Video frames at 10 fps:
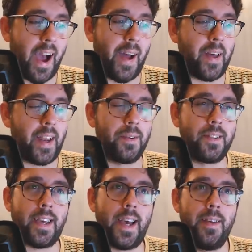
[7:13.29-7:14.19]
And then I
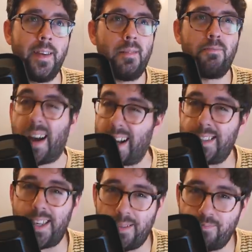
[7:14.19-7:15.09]
would say
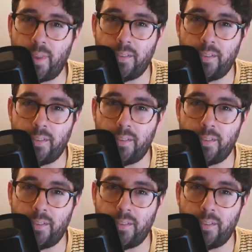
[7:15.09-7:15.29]
McAtee.